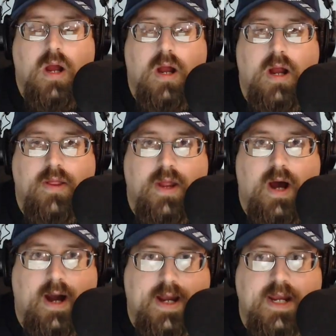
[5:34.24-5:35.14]
And then
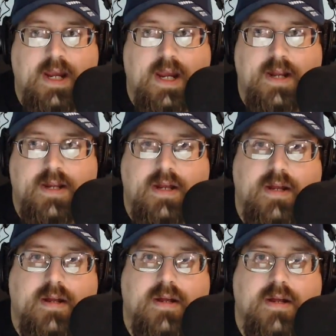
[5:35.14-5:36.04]
I can get
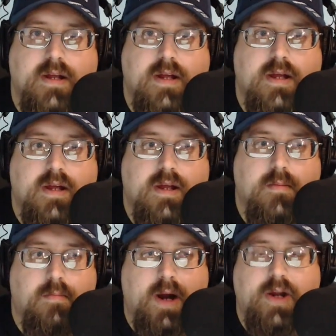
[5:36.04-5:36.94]

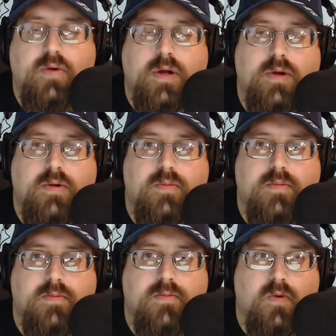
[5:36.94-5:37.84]
my career
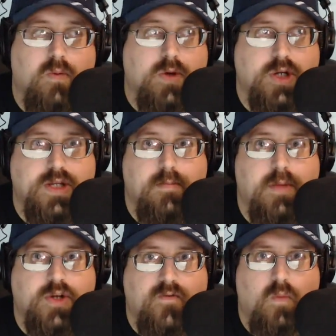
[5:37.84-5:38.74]
ruined, which isn't
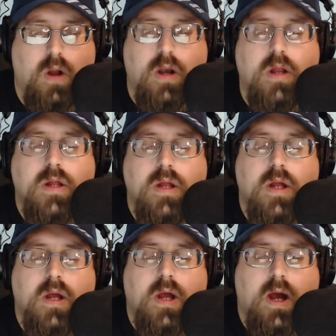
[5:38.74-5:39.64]
much of one.
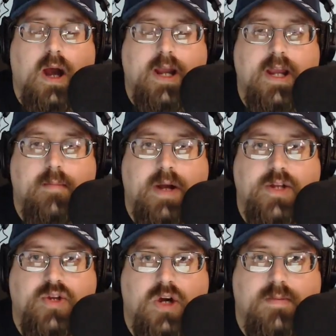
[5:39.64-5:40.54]
I can get my
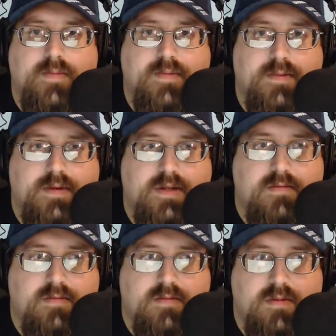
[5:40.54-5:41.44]
job,
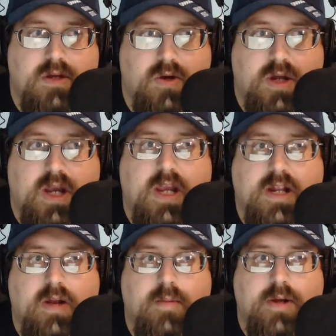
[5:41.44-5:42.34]
get kicked
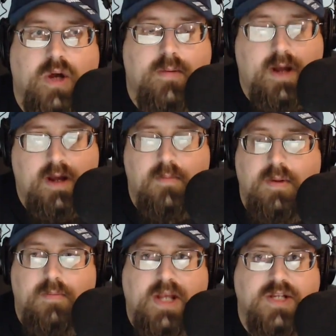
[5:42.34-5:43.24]
out of my job. I could be
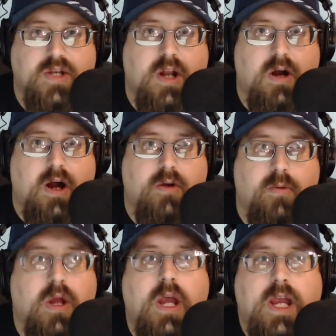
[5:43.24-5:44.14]
basically not
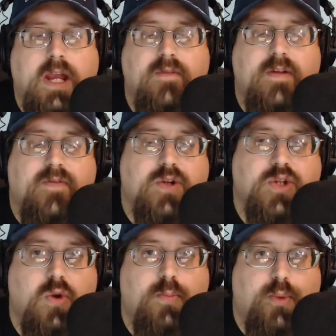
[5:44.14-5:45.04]
hireable, even if there's
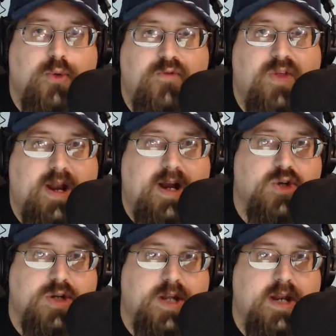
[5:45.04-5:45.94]
no proof that I
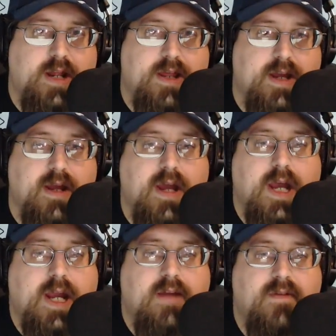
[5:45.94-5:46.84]
actually did anything,
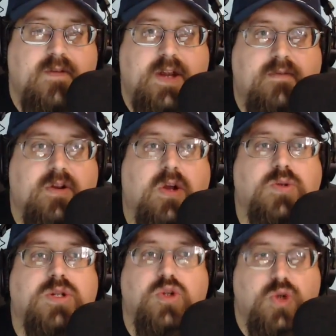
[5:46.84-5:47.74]
even if it never
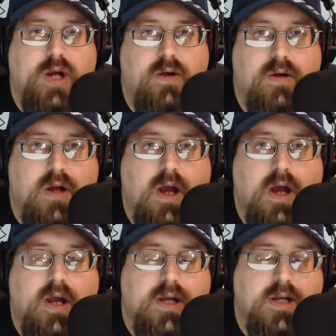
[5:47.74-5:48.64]
goes to trial,
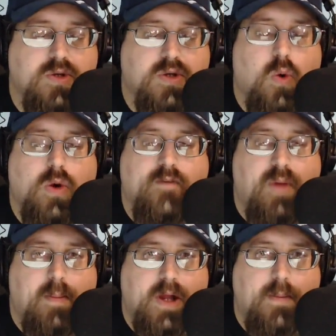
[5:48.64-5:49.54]
because the court of
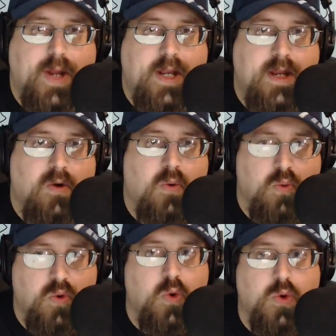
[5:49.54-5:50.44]
public opinion
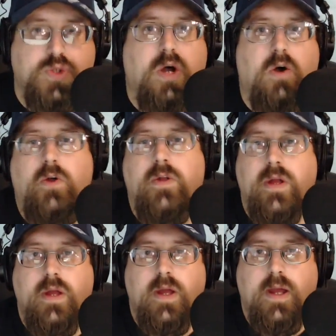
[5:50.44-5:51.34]
rules all.
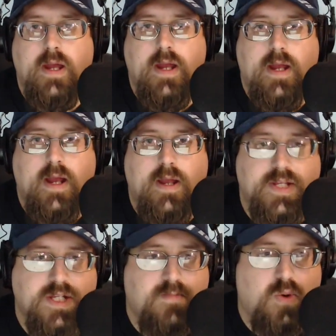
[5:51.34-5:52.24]
And this
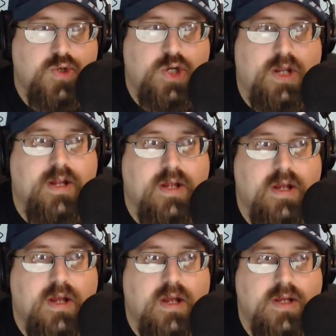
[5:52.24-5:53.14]
is bullshit.
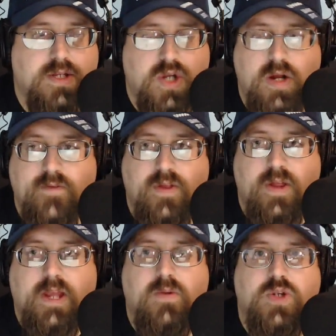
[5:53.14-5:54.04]
Sorry for the
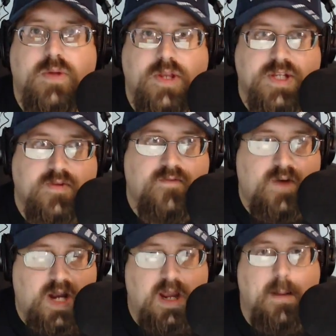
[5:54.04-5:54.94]
language, but this is
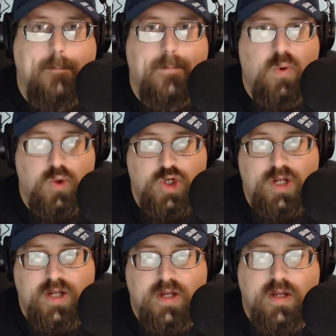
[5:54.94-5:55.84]
fucking bullshit.